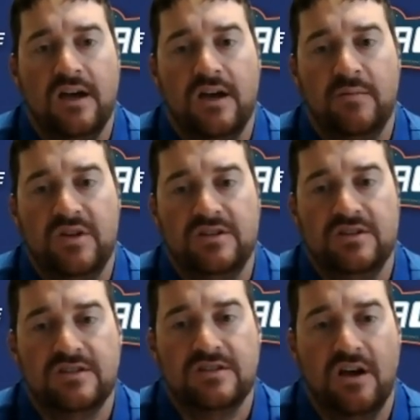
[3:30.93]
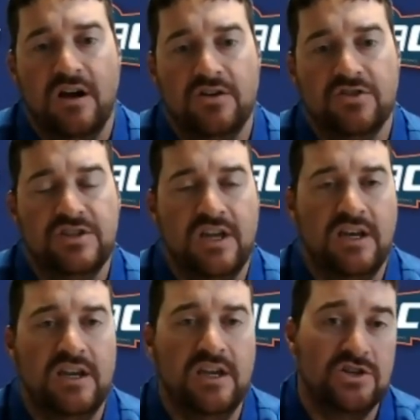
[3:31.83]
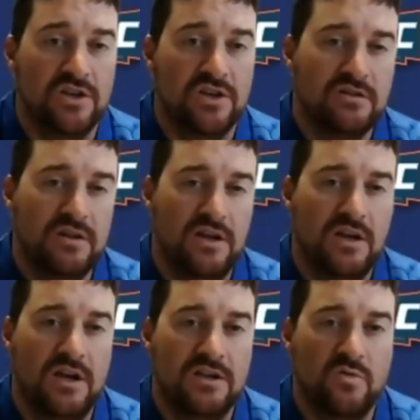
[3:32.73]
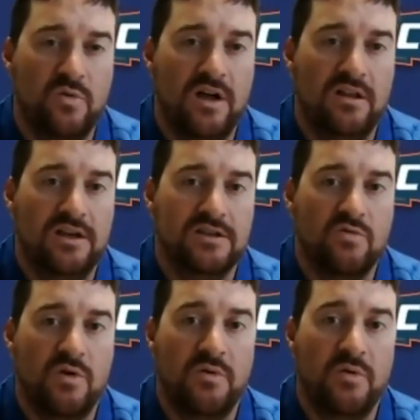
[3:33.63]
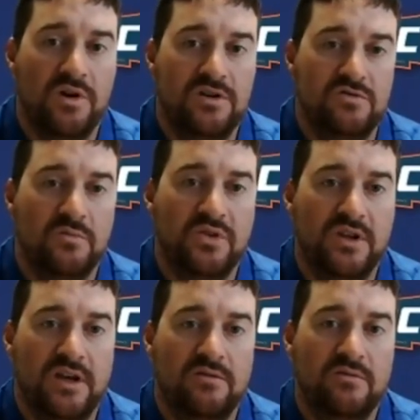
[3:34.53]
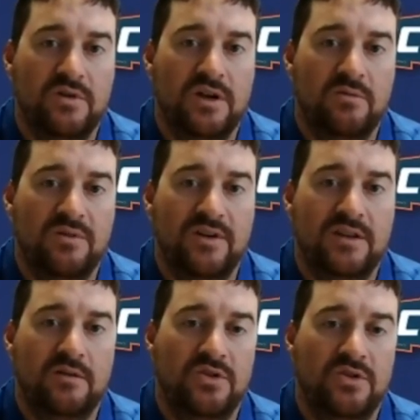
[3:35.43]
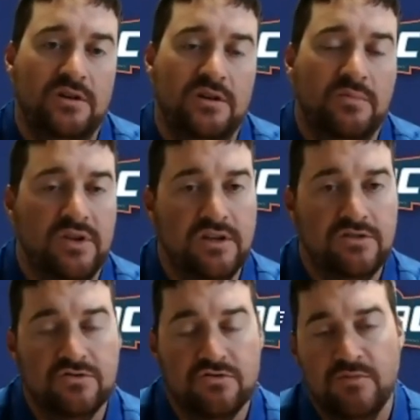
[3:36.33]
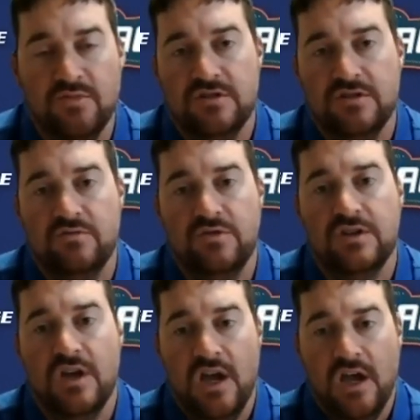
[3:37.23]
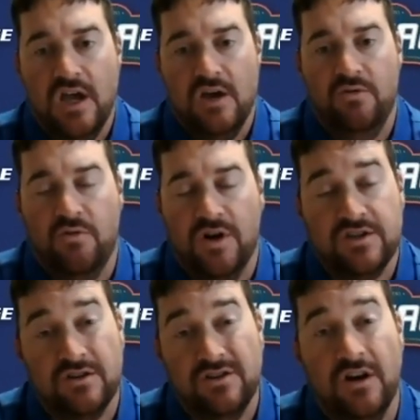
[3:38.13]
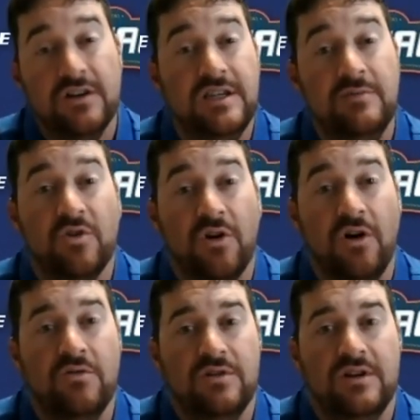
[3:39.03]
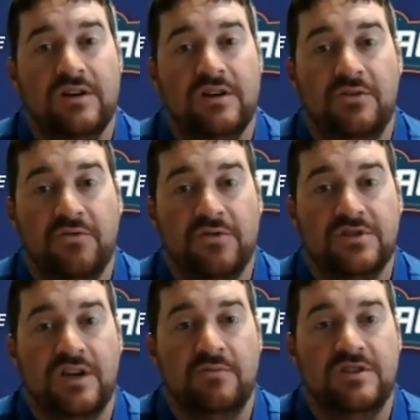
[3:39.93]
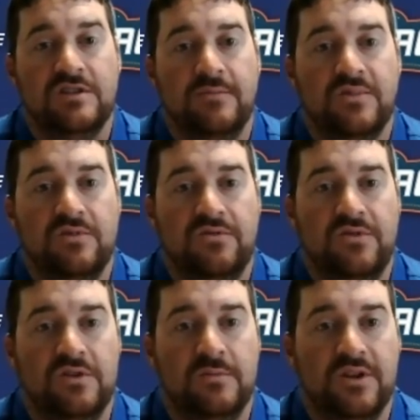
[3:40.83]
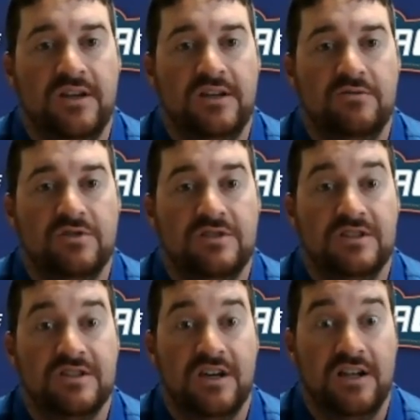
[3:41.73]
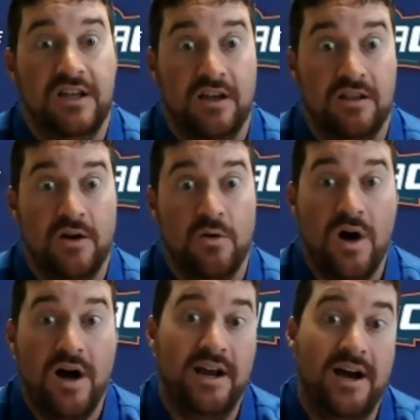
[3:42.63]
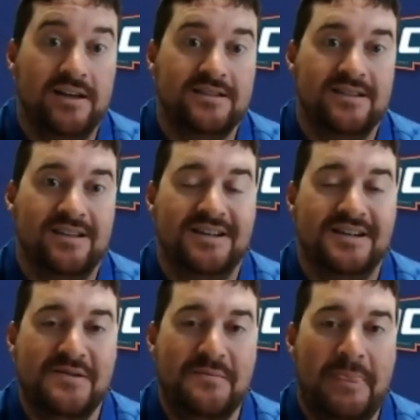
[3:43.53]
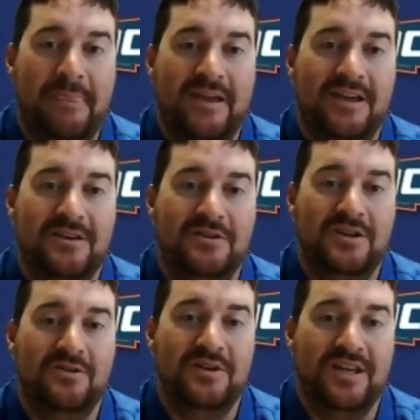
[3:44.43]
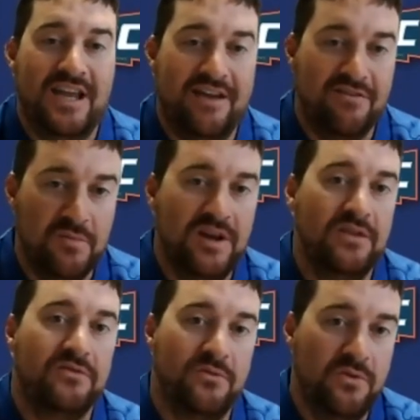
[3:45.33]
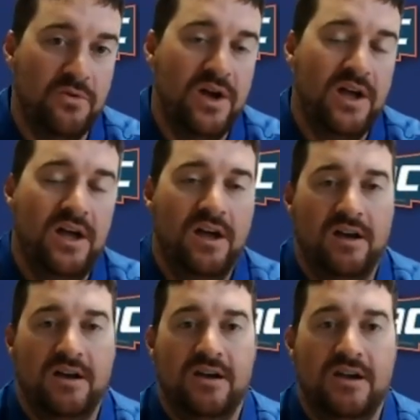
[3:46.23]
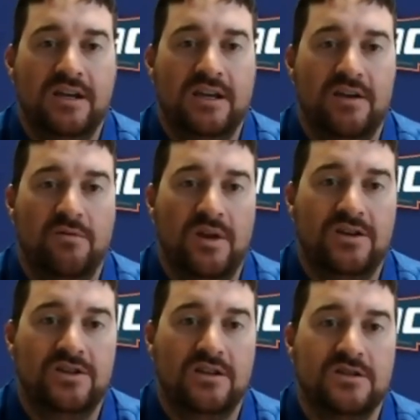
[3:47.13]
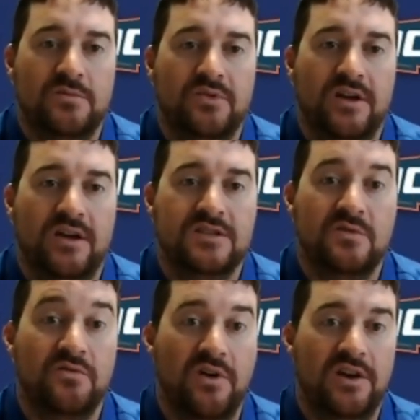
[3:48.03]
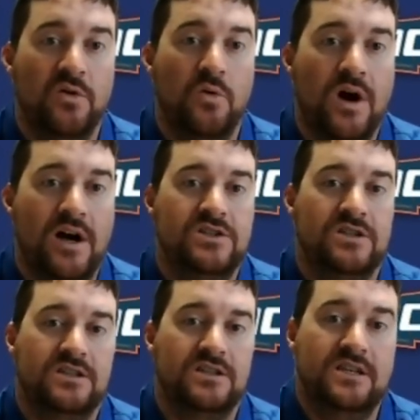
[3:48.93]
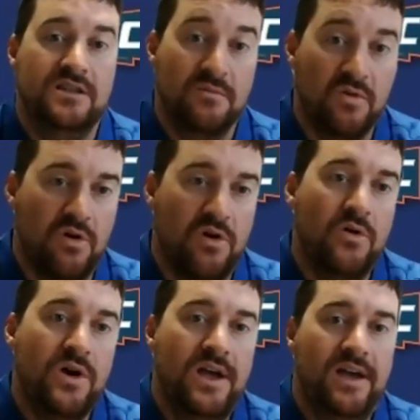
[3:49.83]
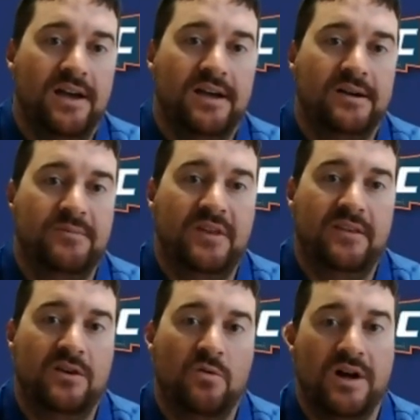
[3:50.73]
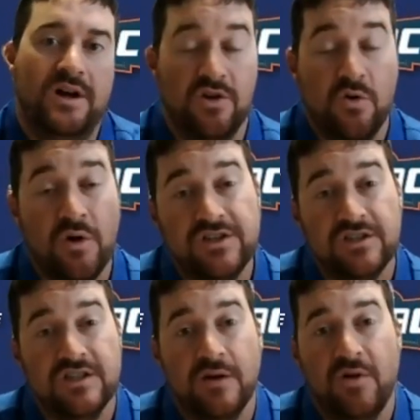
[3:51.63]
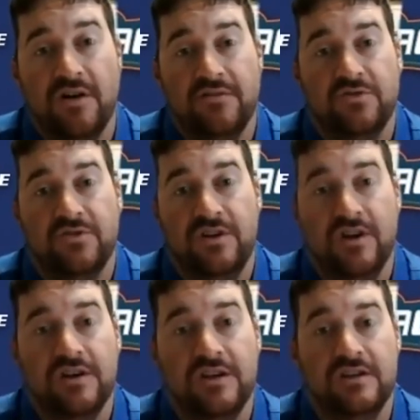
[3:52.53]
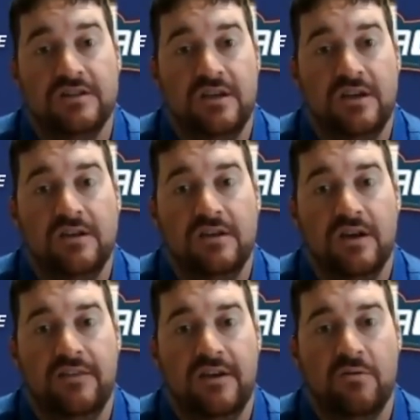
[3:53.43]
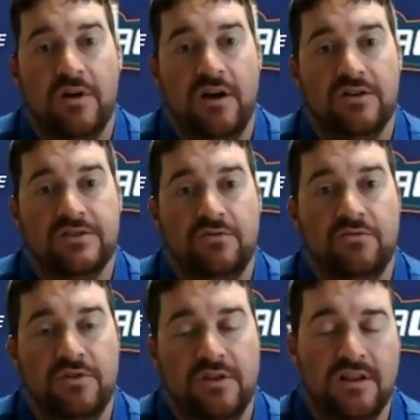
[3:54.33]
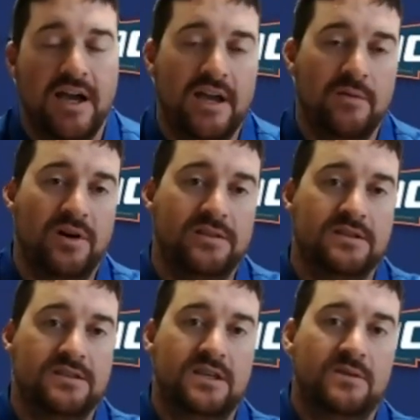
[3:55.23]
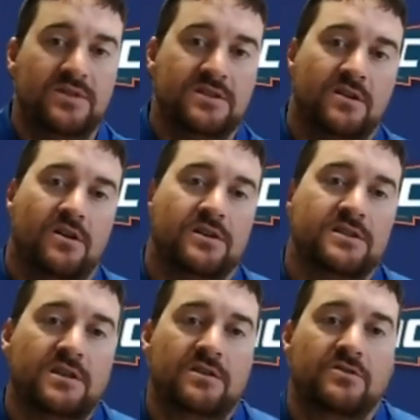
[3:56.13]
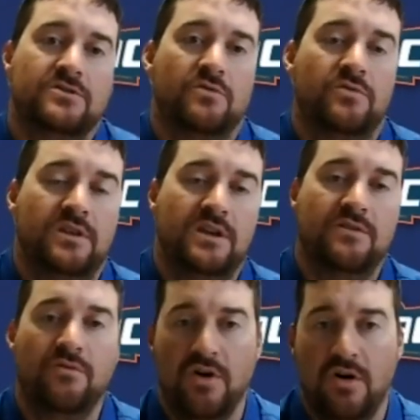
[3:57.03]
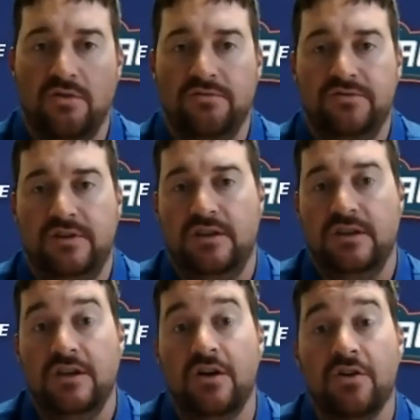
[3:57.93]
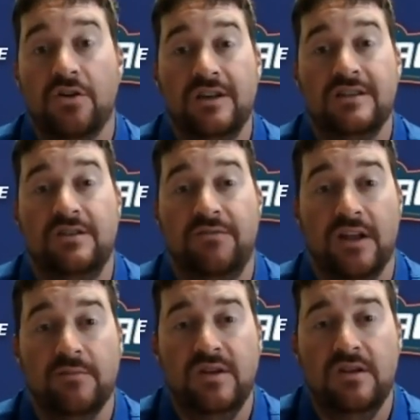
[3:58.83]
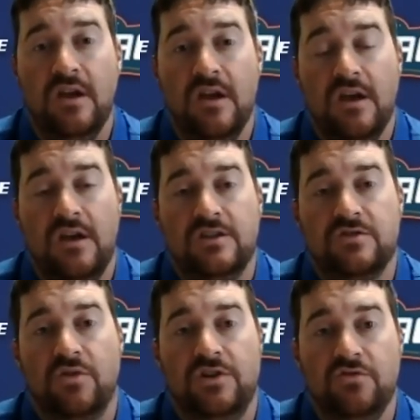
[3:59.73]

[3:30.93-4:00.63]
And just understanding each other as well as what we want to do in play. We've had the ability to play 2 scrimmages, which we watched our young team grow. The first time we stepped on the field and played, it was just kind of like a lot of wide eyes, and getting everybody through and getting everybody a chance to play has been fun to watch and to see them grow. And then to watch the questions come off with our young kids. And I think what I also really like about this team is that our seniors are really involved in the younger kids' development. And so our